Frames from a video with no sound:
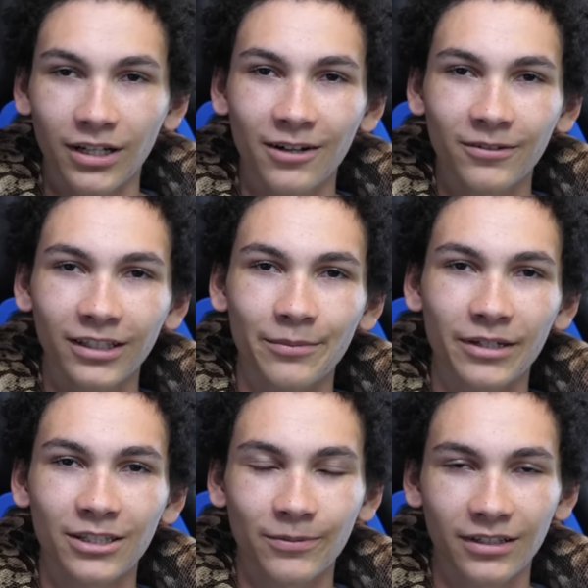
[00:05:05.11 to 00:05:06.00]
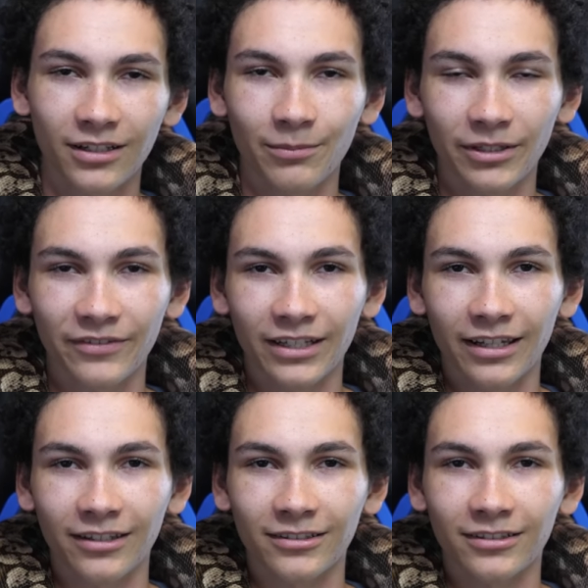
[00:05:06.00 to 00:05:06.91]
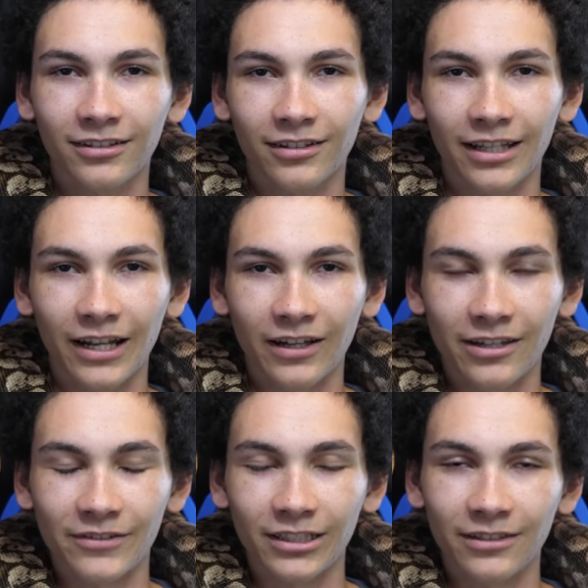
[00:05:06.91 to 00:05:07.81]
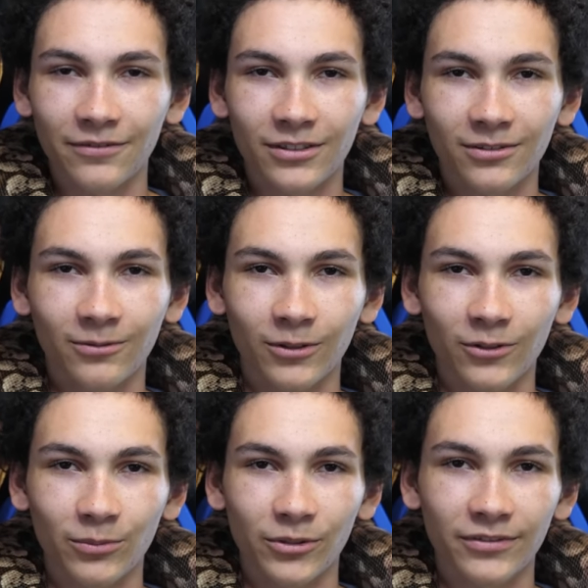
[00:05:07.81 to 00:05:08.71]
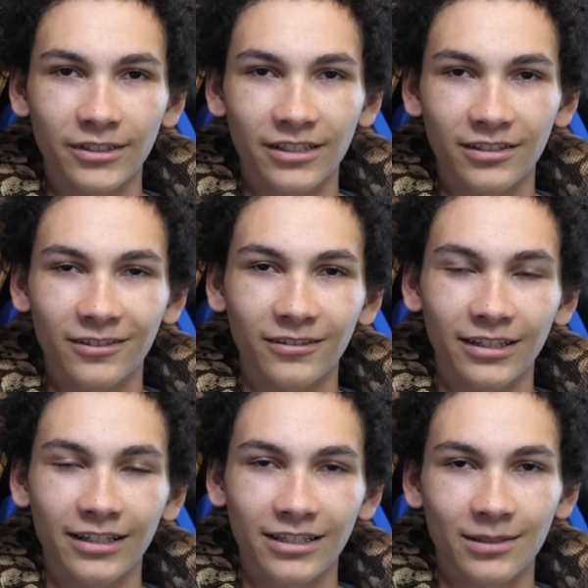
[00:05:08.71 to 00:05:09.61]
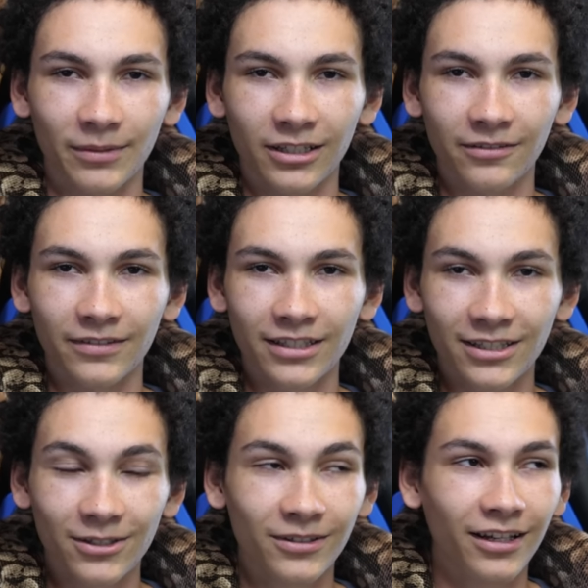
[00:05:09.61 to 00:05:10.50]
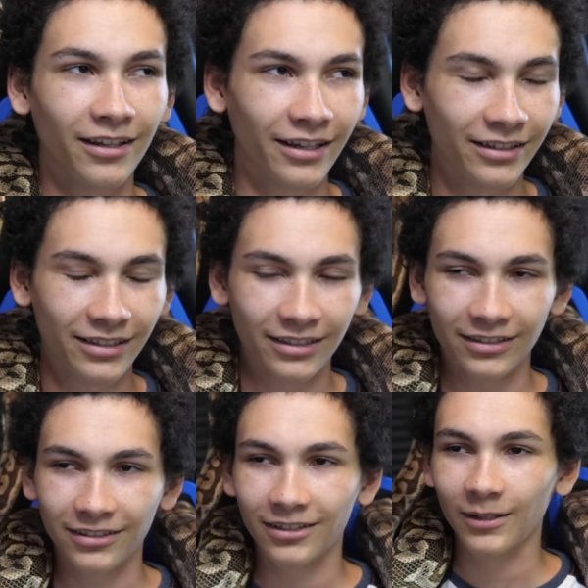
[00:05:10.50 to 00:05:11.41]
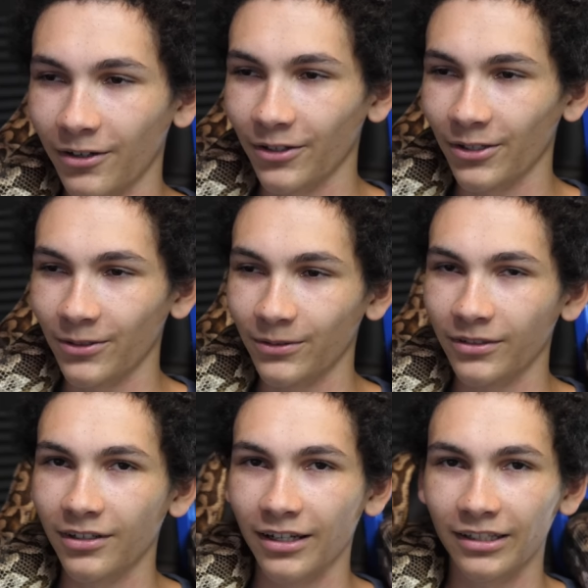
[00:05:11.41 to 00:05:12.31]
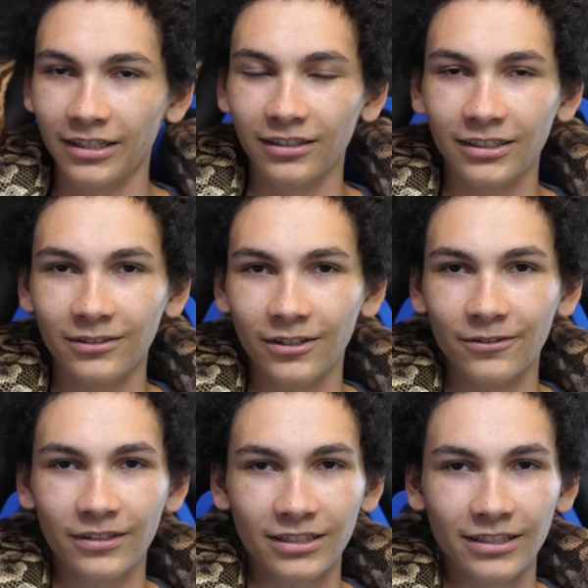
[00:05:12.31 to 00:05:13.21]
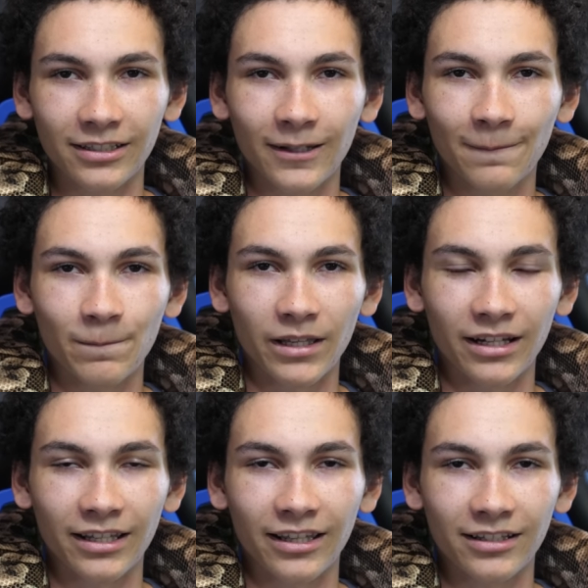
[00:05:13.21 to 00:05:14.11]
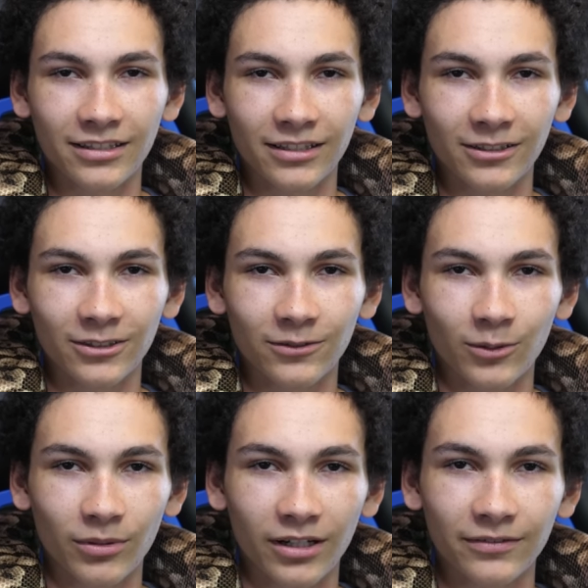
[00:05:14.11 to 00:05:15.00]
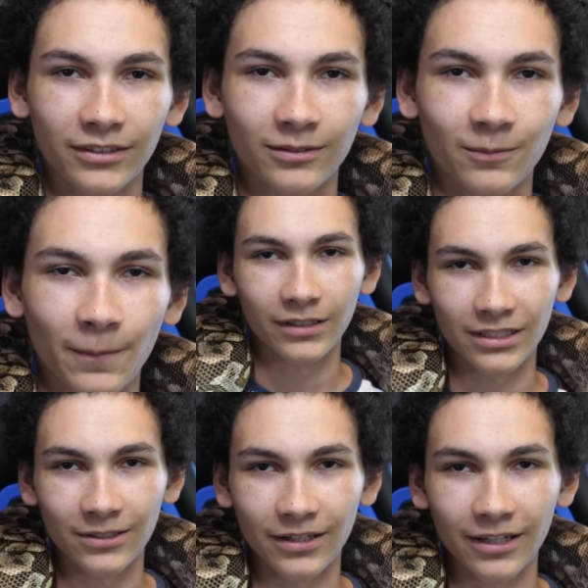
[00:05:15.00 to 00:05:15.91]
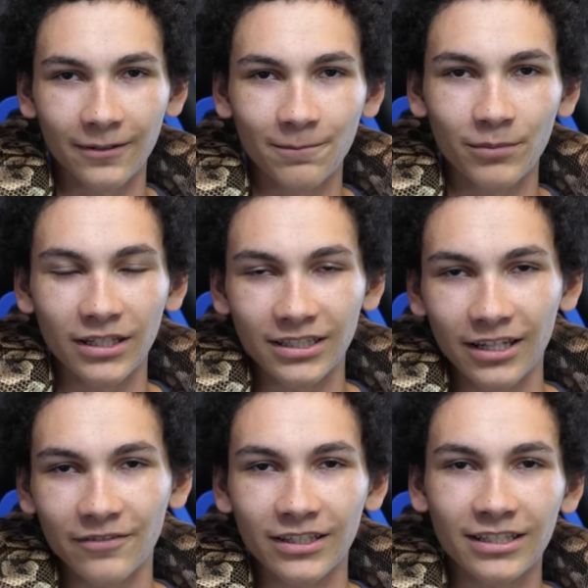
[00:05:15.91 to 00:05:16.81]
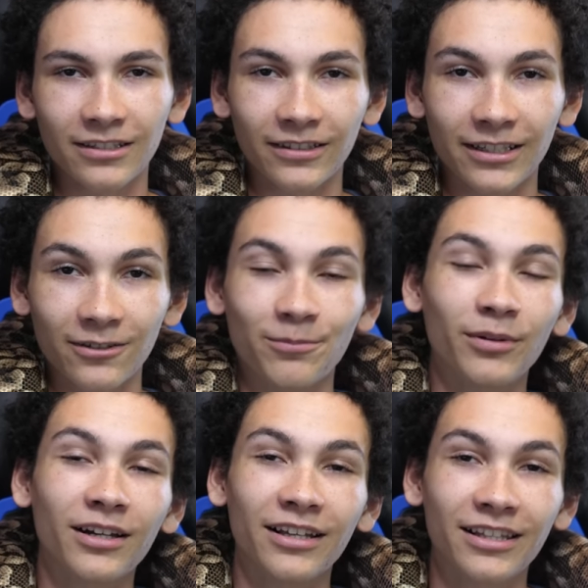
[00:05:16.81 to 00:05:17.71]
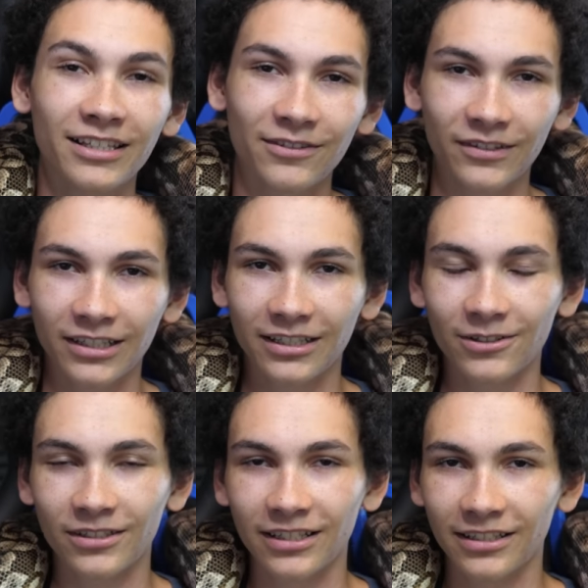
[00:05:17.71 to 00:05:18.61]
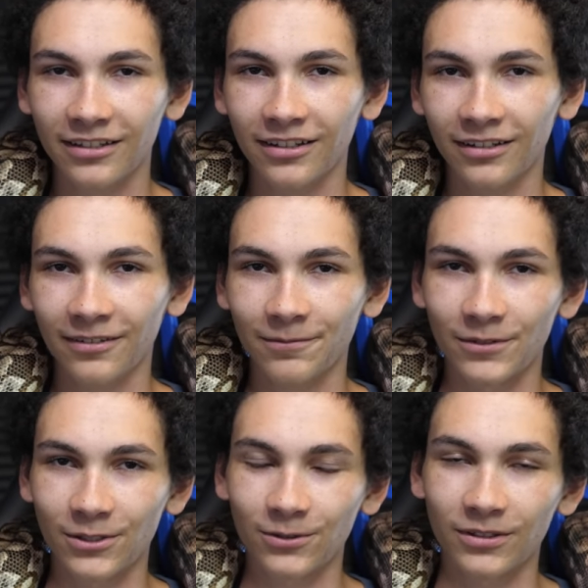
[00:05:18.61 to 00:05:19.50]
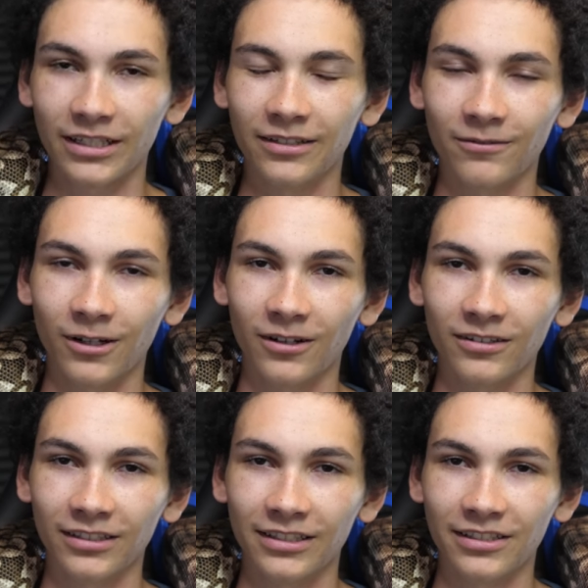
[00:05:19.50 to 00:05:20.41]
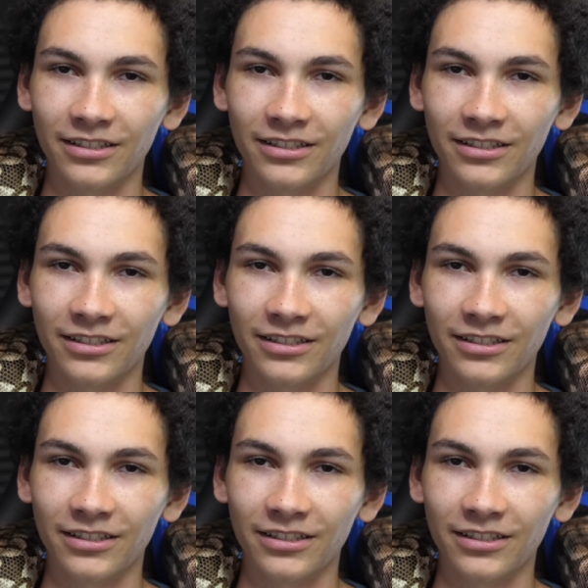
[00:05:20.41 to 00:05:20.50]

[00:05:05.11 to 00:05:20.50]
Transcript: But not really, because we ended up living together, and now Ivy lives one room over. She's literally next to my office. So in the end, although I legally don't own the snake, and I can't sell her for profit, it's okay, because Ivy is still here. But I think it's a very interesting story regardless.